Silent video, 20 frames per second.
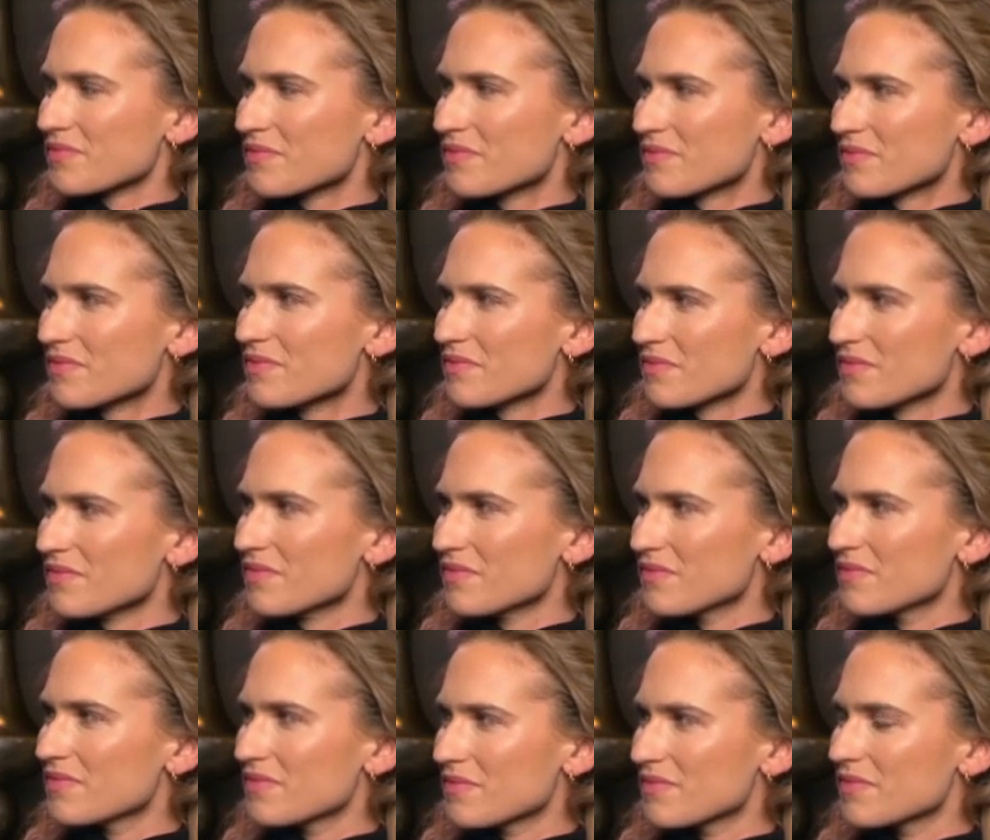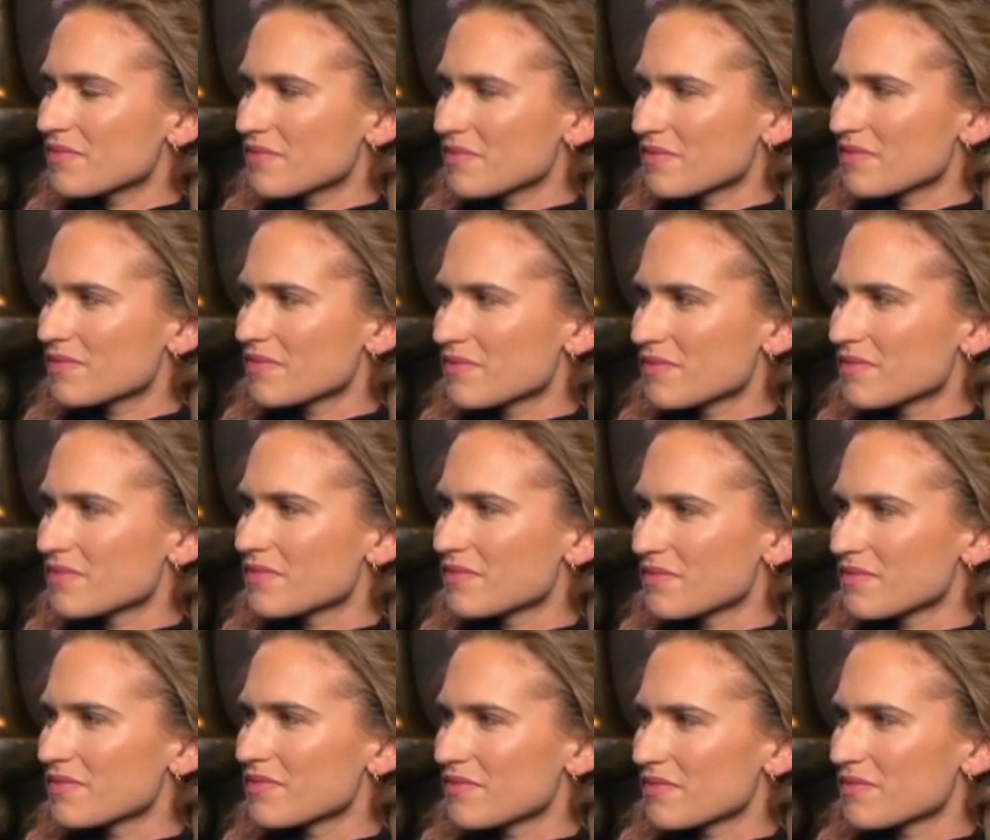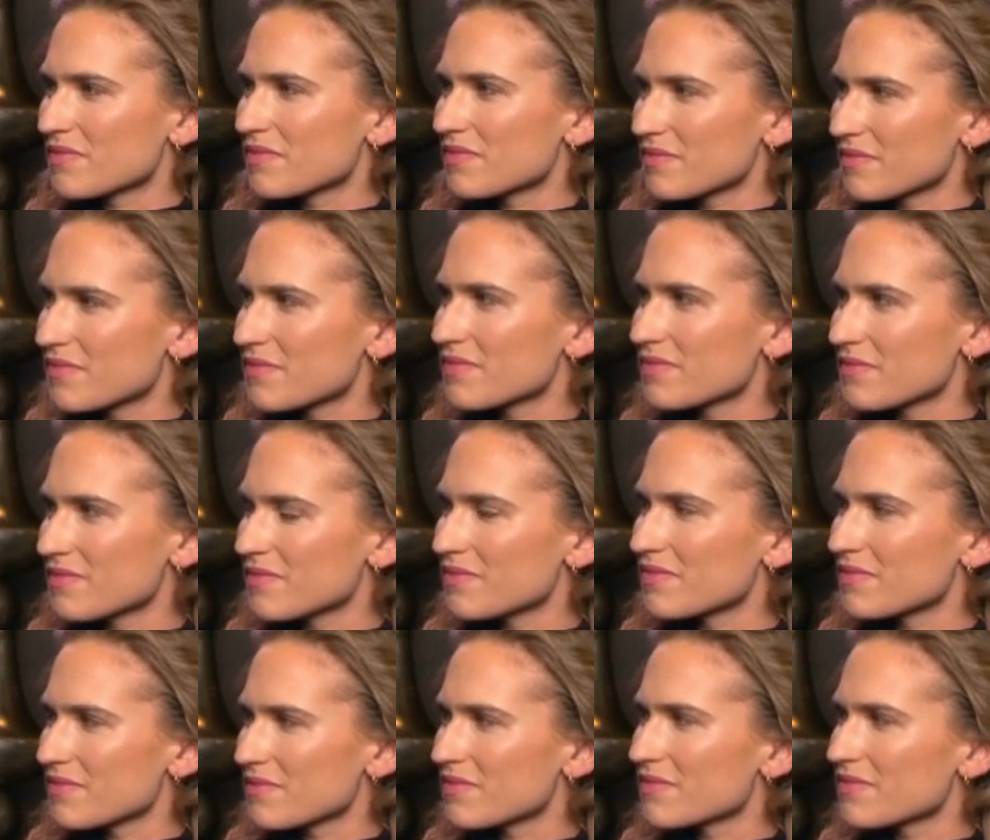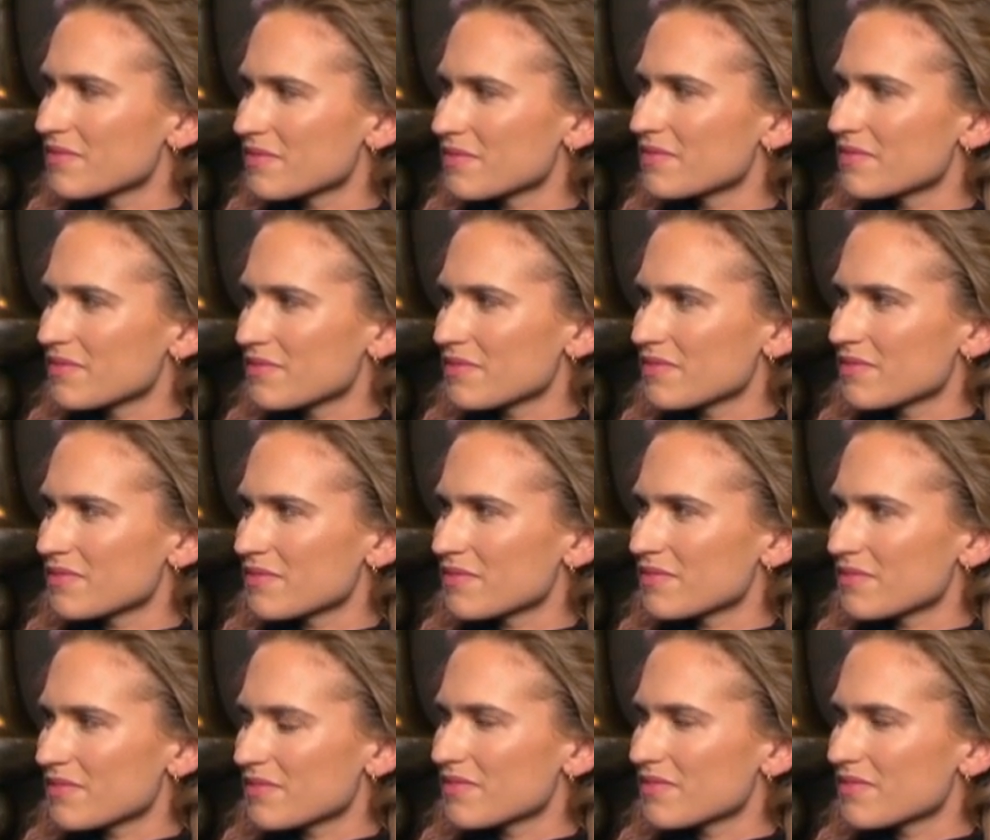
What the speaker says: (silent)